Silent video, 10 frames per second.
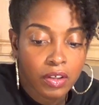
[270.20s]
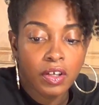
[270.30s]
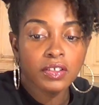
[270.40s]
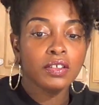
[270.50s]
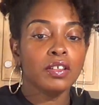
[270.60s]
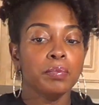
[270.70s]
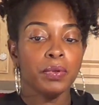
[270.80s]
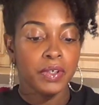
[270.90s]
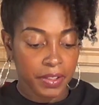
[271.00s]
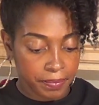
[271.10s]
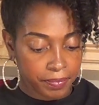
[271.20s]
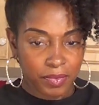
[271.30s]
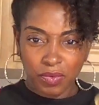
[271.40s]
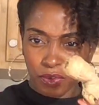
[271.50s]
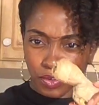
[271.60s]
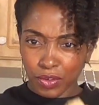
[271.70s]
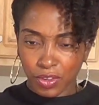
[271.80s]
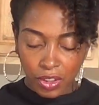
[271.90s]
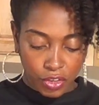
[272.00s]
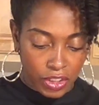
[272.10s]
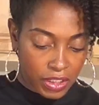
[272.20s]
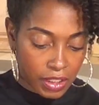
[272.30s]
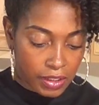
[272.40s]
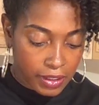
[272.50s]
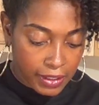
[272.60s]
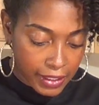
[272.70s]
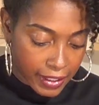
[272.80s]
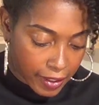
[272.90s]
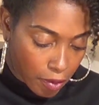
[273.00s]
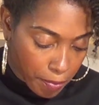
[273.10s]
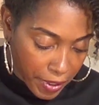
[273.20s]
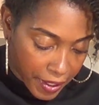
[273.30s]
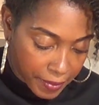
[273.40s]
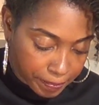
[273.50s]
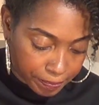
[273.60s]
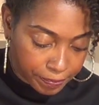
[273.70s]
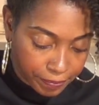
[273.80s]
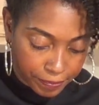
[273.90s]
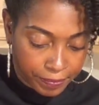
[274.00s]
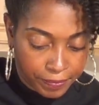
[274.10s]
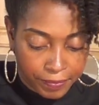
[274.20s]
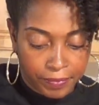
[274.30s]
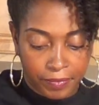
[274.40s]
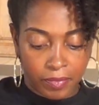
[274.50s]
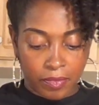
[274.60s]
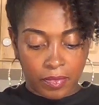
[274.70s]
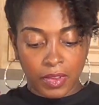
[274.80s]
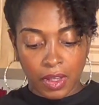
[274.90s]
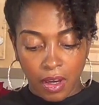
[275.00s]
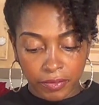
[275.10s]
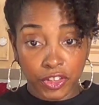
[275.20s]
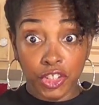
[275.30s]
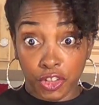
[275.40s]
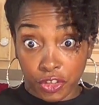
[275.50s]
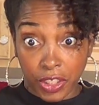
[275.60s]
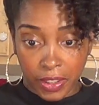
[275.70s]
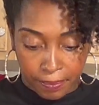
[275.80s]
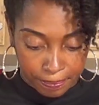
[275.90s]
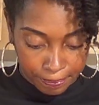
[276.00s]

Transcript: You're also going to put just a little bit of ginger in.